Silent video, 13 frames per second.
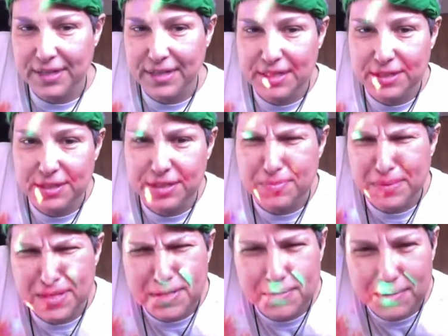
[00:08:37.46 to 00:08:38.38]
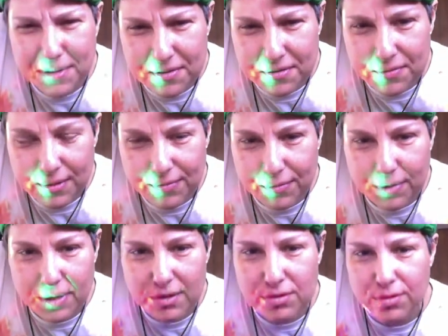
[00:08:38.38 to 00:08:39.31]
fucking, especially when you're three, four
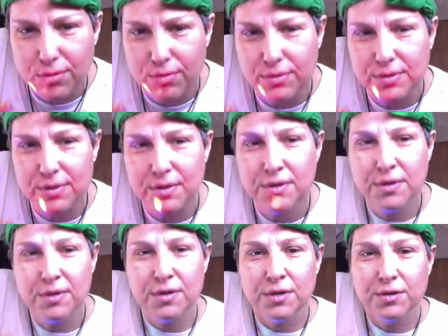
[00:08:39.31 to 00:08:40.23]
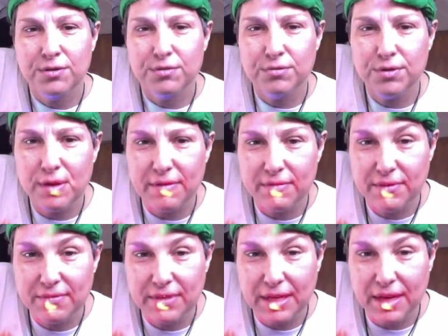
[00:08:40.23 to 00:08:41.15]
years old. Dude, you haven't
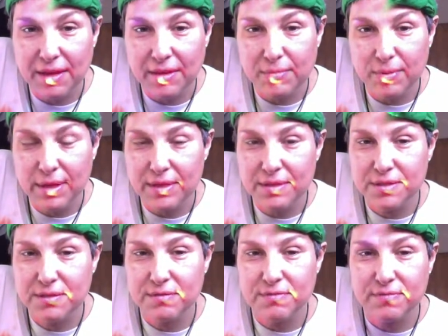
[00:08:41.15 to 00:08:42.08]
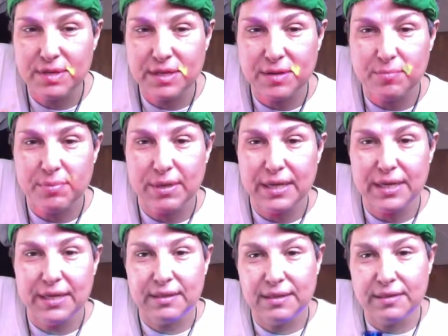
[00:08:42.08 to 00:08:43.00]
even calibrated to the freaking
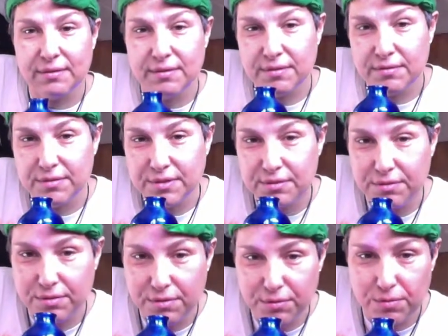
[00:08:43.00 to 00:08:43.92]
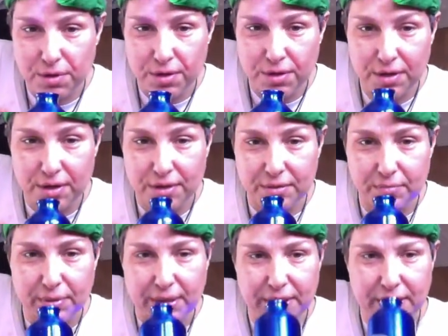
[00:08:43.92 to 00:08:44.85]
planet, let alone to who you are on the
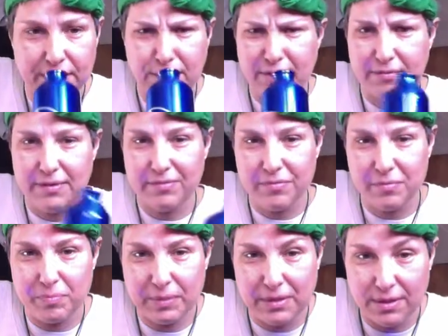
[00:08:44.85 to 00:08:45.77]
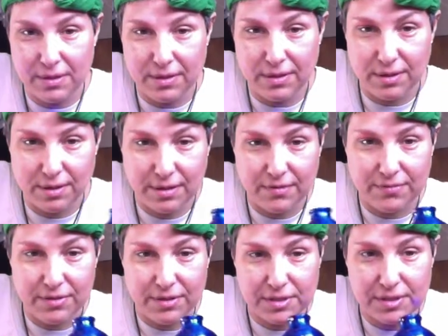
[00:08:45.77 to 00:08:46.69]
planet. You haven't even been here long enough
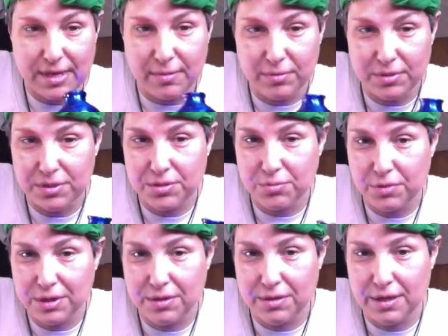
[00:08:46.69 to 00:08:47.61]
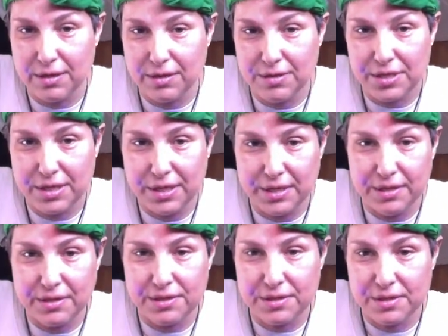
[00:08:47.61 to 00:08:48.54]
to establish what your energy
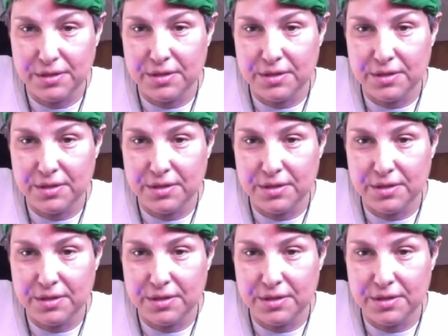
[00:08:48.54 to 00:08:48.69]
is